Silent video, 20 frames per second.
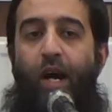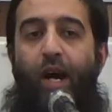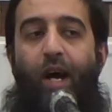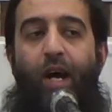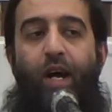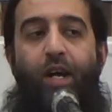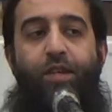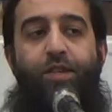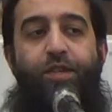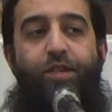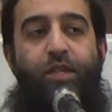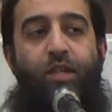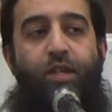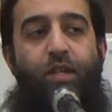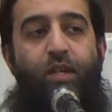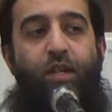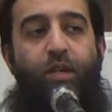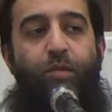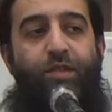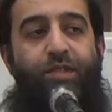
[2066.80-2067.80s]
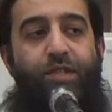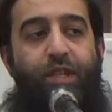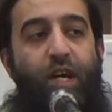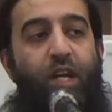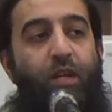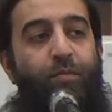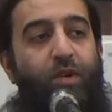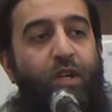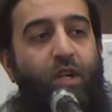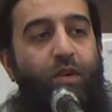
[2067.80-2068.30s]
and he was an
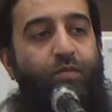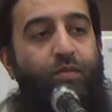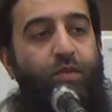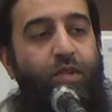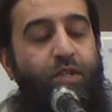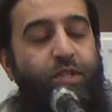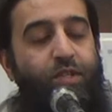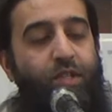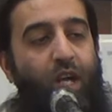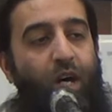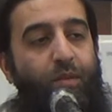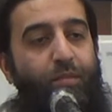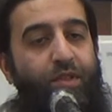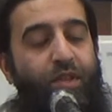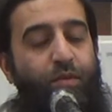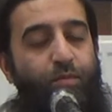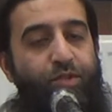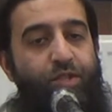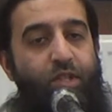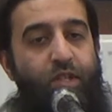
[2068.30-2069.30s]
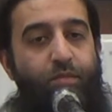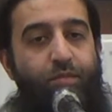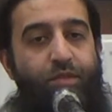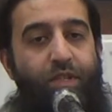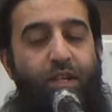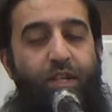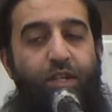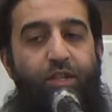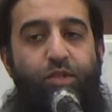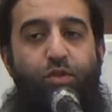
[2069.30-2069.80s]
enemy of Islam and the Muslims,
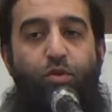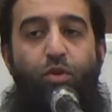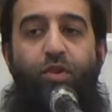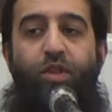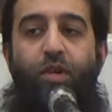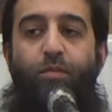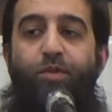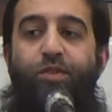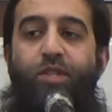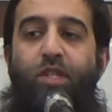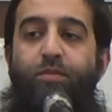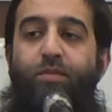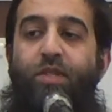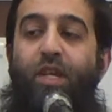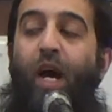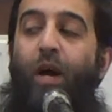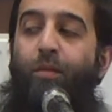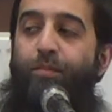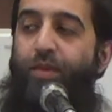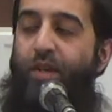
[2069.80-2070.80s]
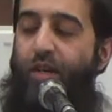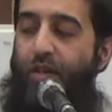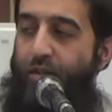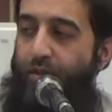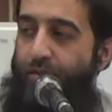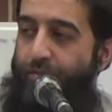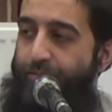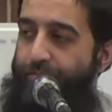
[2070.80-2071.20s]
and he saw the Muslims camping